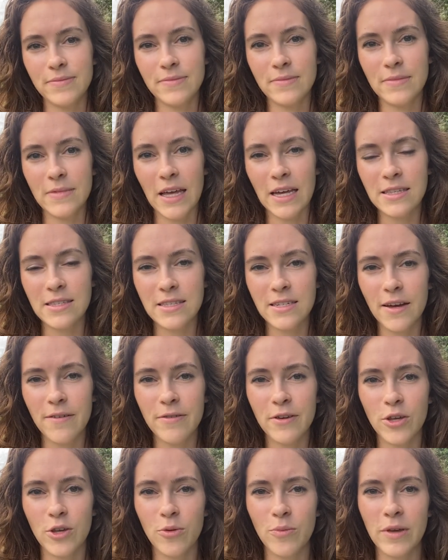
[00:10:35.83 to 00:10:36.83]
that stuff
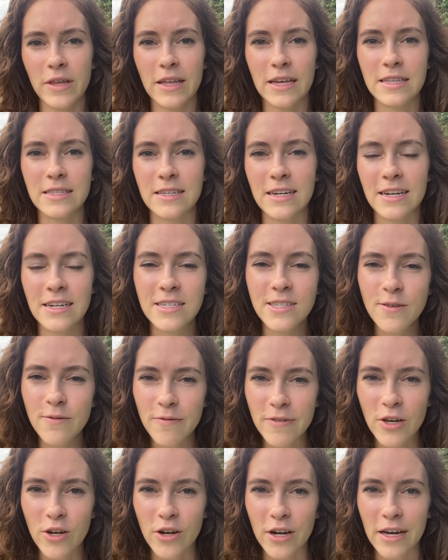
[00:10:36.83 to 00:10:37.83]
accumulates and it doesn't
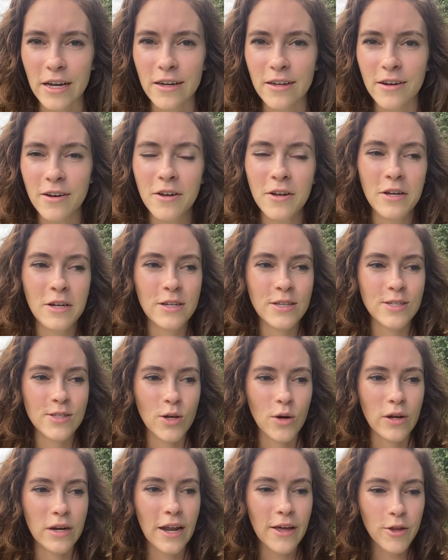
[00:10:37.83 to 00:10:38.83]
feel good. So
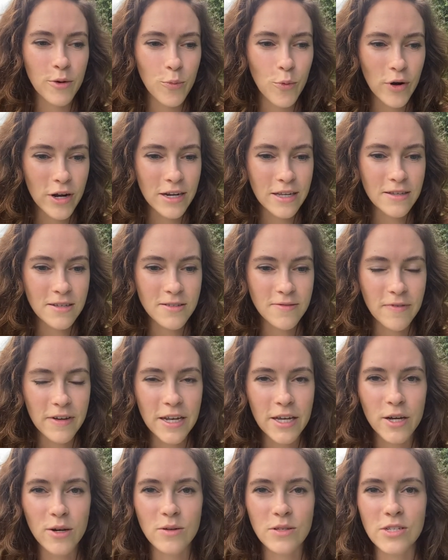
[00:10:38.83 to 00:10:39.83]
another point of this
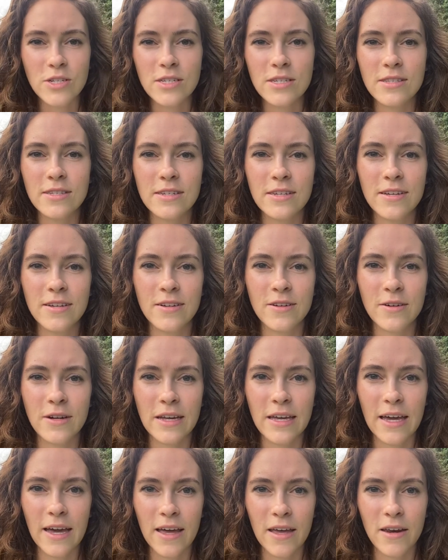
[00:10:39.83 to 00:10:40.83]
video is just,
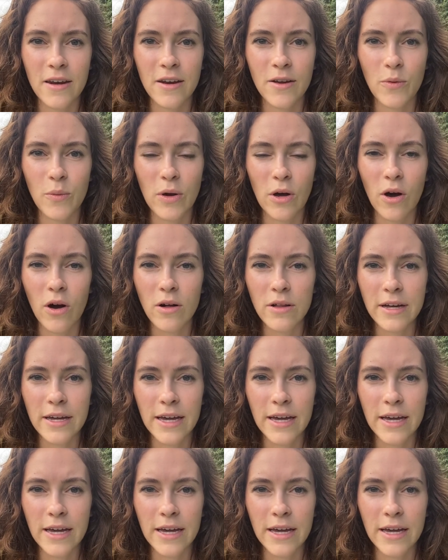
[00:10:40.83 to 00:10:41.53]
again, we all